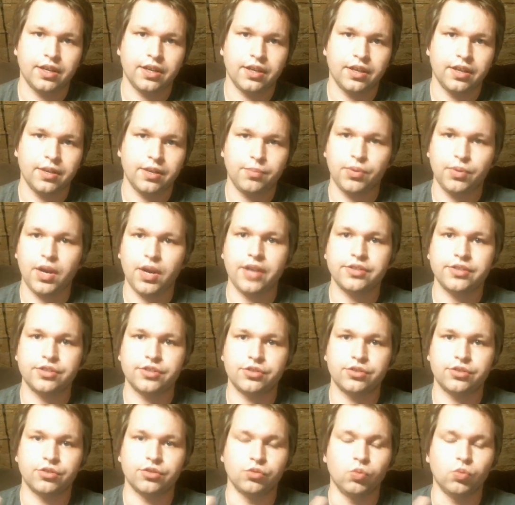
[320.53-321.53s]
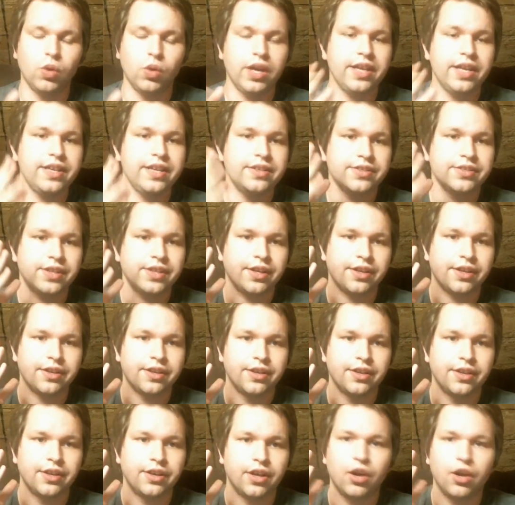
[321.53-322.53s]
a prostitute? What is a
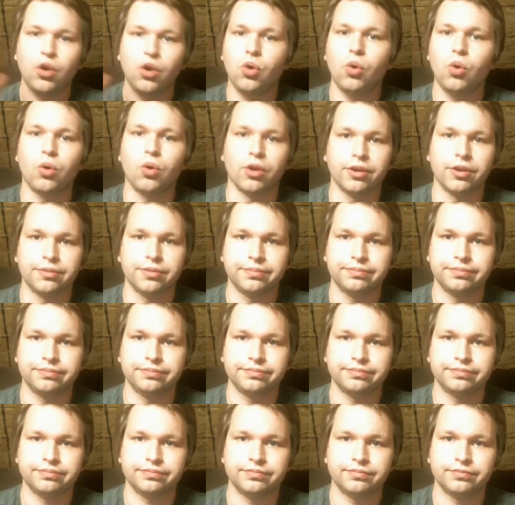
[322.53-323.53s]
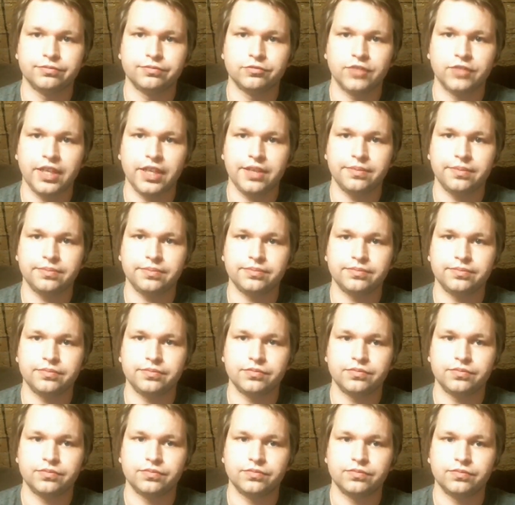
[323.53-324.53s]
whore? Right?
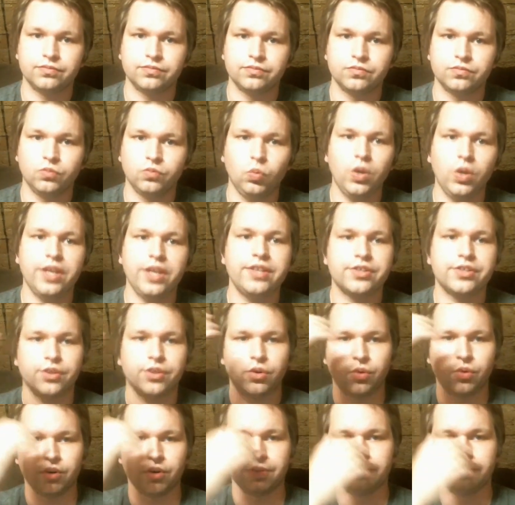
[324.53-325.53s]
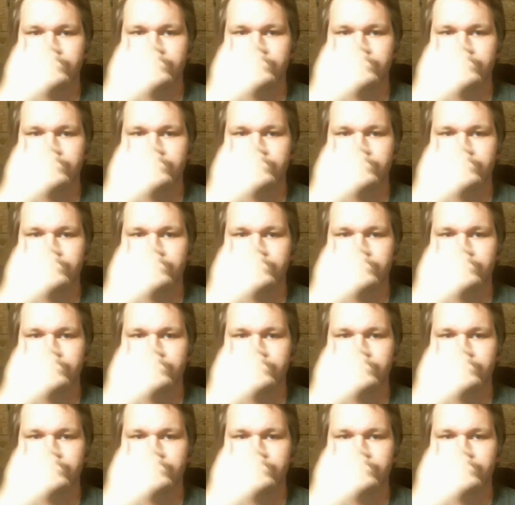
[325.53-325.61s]
What is a whore?